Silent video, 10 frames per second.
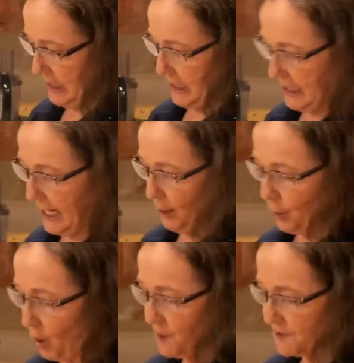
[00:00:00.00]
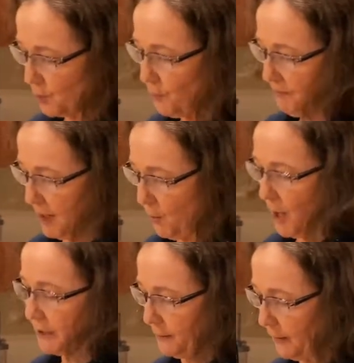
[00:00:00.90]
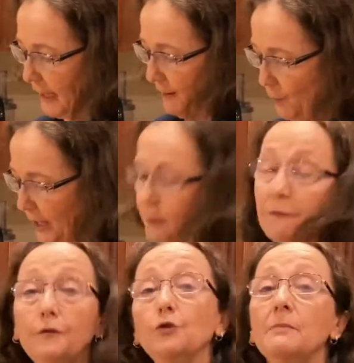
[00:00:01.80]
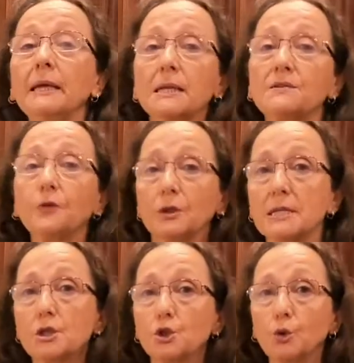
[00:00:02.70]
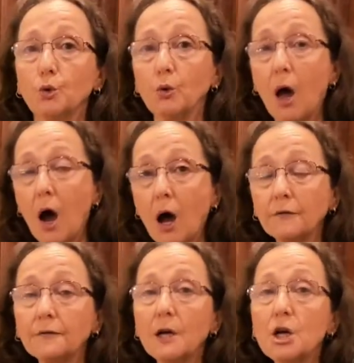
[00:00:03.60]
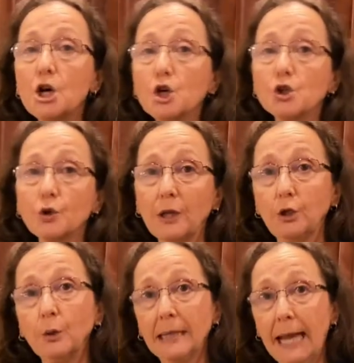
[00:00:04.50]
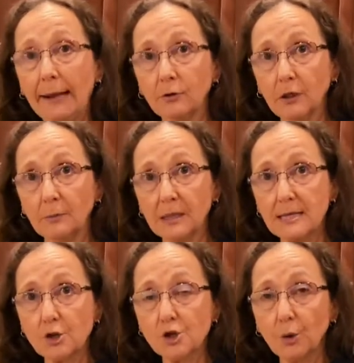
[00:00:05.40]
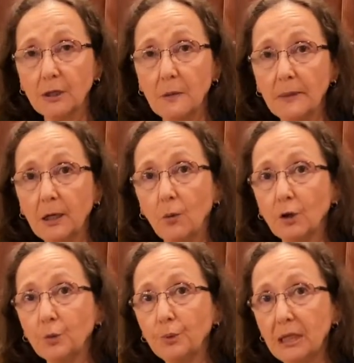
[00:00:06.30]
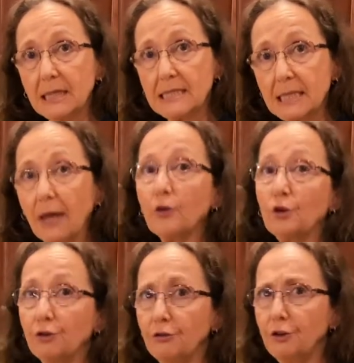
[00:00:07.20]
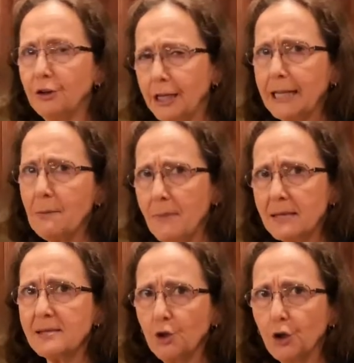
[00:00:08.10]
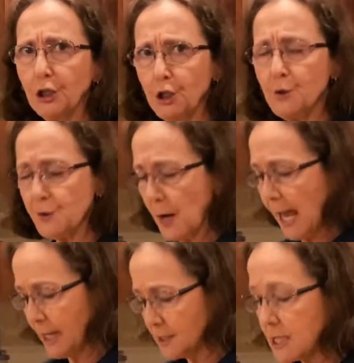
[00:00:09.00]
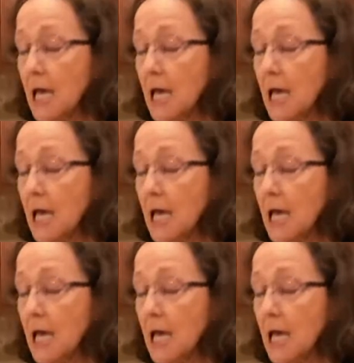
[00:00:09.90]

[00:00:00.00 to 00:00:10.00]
Now, you also may want to wait a few minutes for this to cool off so that you can handle it, because I'll show you in a minute when you're putting it together, you're going to get messy and you're going to use your hands.